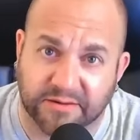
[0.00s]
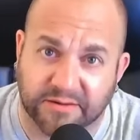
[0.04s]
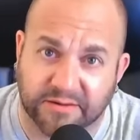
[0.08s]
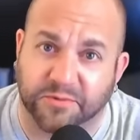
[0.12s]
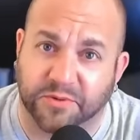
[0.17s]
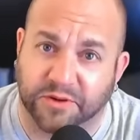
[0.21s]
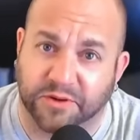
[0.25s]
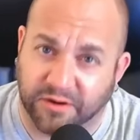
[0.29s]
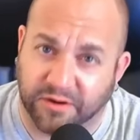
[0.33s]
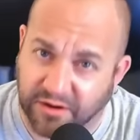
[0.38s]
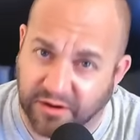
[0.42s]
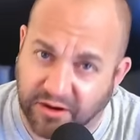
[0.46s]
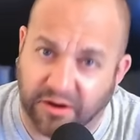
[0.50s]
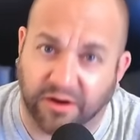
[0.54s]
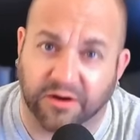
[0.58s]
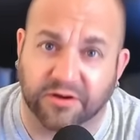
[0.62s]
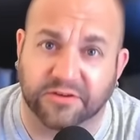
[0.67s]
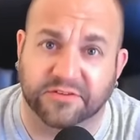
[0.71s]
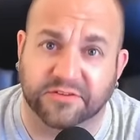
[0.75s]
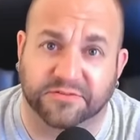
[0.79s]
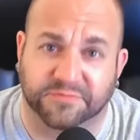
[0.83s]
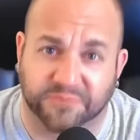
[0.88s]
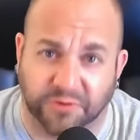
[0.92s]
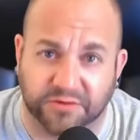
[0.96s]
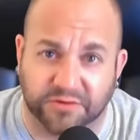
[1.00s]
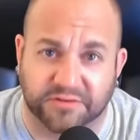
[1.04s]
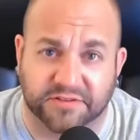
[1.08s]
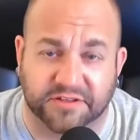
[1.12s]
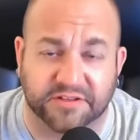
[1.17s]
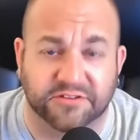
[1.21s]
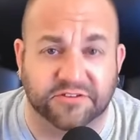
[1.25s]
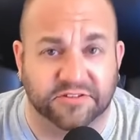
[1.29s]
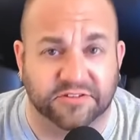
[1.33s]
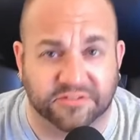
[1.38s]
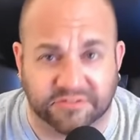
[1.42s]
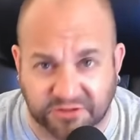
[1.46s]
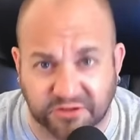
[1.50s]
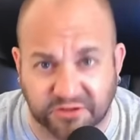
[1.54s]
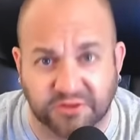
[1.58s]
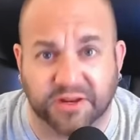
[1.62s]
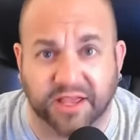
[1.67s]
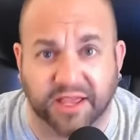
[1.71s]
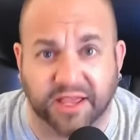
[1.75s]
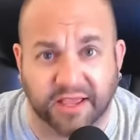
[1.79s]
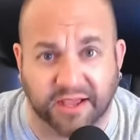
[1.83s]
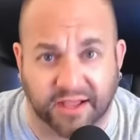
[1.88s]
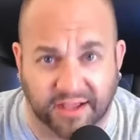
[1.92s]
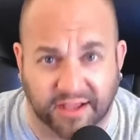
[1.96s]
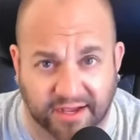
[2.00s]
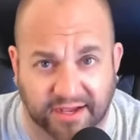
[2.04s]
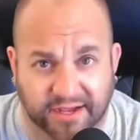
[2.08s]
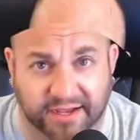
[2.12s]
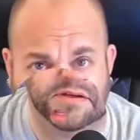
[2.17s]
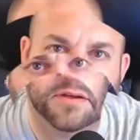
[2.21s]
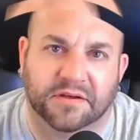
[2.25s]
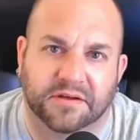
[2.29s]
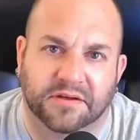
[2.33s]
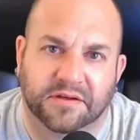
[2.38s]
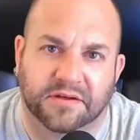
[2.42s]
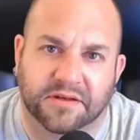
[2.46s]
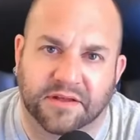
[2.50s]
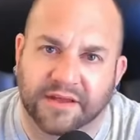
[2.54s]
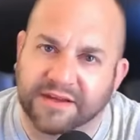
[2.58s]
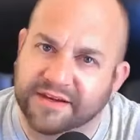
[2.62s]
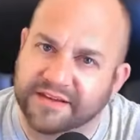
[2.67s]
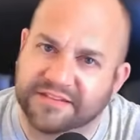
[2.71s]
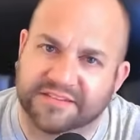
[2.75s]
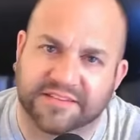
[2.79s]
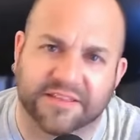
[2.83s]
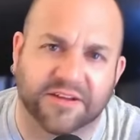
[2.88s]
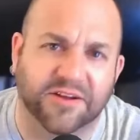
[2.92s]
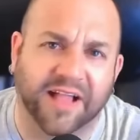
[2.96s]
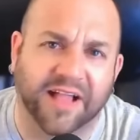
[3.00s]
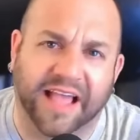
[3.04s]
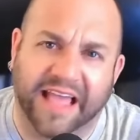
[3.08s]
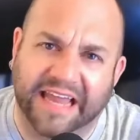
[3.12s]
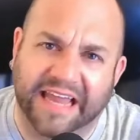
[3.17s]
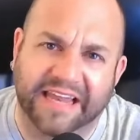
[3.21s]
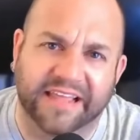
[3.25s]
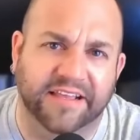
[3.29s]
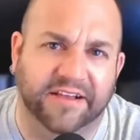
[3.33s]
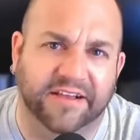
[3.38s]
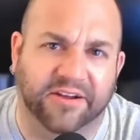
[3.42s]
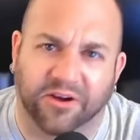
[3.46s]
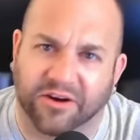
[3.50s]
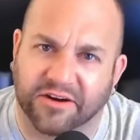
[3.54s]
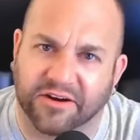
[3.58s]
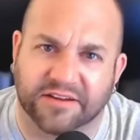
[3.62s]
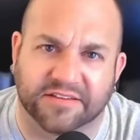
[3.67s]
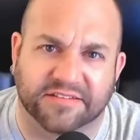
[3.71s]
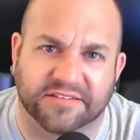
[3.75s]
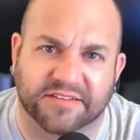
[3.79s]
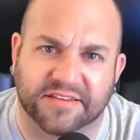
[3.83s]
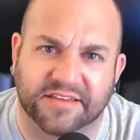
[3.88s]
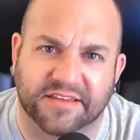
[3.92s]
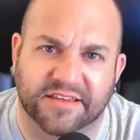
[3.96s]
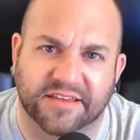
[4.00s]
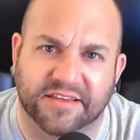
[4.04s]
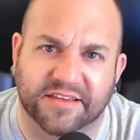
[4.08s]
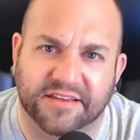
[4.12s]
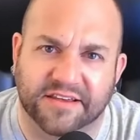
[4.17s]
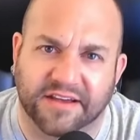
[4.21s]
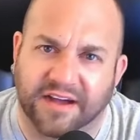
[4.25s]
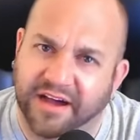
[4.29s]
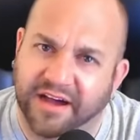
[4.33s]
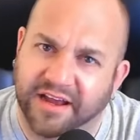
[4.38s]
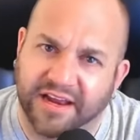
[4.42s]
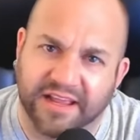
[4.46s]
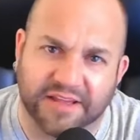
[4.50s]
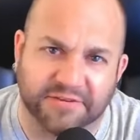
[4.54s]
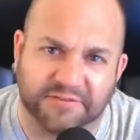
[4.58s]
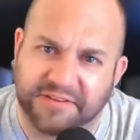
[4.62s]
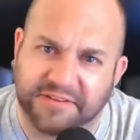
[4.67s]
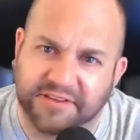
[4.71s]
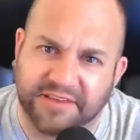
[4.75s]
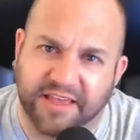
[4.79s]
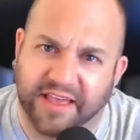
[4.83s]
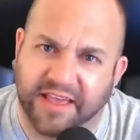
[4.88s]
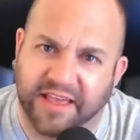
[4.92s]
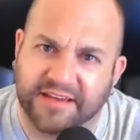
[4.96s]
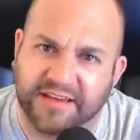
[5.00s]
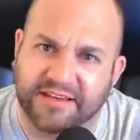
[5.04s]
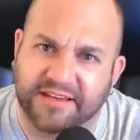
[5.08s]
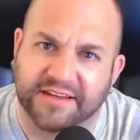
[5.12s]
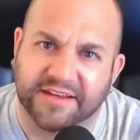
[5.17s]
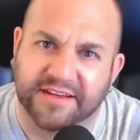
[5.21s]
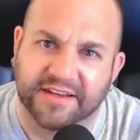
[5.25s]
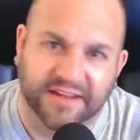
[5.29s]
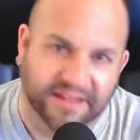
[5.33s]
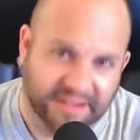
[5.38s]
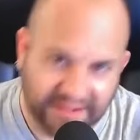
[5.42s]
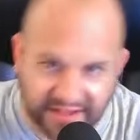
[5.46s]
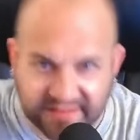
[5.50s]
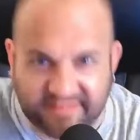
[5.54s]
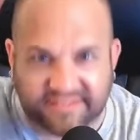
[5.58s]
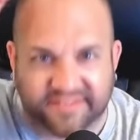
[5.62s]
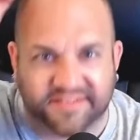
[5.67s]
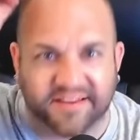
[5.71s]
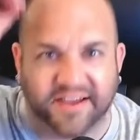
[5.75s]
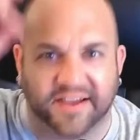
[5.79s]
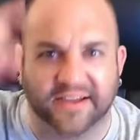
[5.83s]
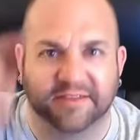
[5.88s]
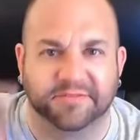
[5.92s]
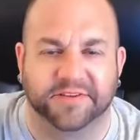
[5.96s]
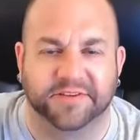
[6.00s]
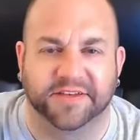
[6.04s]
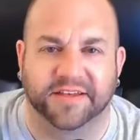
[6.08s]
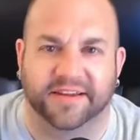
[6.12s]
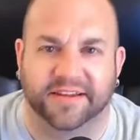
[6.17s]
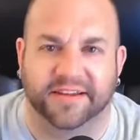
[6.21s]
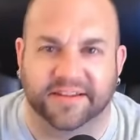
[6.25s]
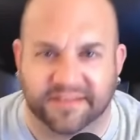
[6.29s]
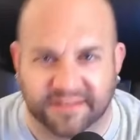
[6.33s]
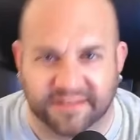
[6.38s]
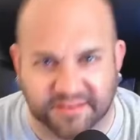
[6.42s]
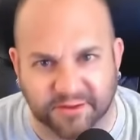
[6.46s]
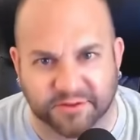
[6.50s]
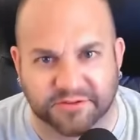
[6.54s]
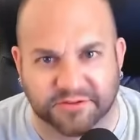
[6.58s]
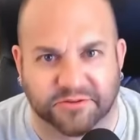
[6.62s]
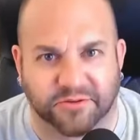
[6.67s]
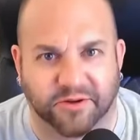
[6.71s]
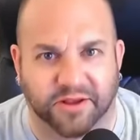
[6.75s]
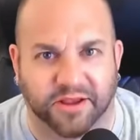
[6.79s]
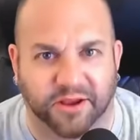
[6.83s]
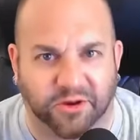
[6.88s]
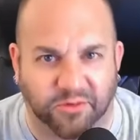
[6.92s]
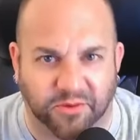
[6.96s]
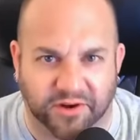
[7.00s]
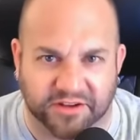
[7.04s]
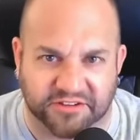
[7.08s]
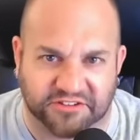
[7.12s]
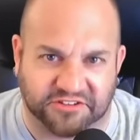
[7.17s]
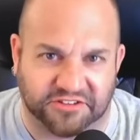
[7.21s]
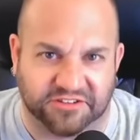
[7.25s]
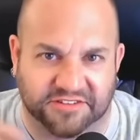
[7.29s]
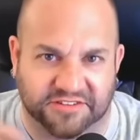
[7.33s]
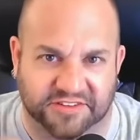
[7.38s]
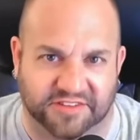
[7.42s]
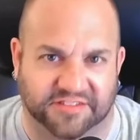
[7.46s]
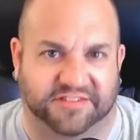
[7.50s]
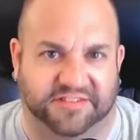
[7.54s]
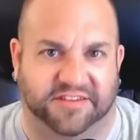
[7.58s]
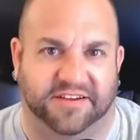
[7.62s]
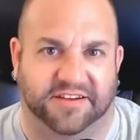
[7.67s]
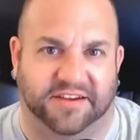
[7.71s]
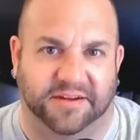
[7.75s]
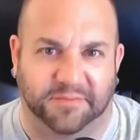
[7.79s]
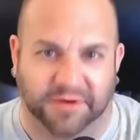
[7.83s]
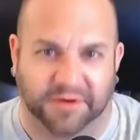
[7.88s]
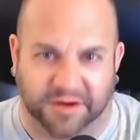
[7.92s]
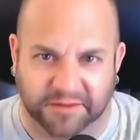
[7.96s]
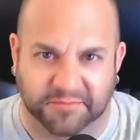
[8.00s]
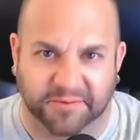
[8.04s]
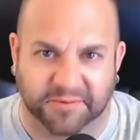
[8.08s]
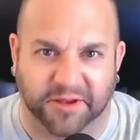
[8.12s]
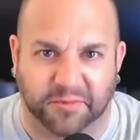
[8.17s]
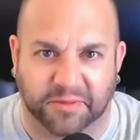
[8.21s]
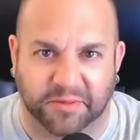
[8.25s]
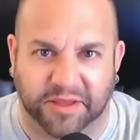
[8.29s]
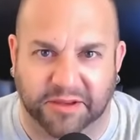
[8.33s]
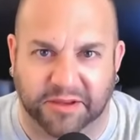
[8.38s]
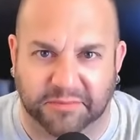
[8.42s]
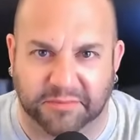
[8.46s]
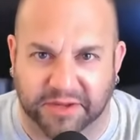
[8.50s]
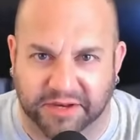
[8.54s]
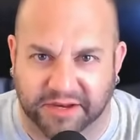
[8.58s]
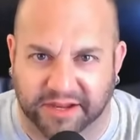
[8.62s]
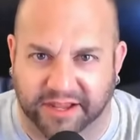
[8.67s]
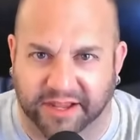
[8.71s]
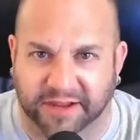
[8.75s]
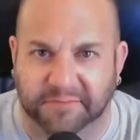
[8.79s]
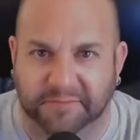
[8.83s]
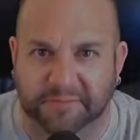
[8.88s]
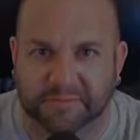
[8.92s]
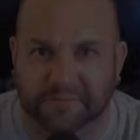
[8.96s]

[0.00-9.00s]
when our car's voltage is too dang high? And is there any courtesy on FT8? Let's dive in to those great questions this time on Mailbag Monday.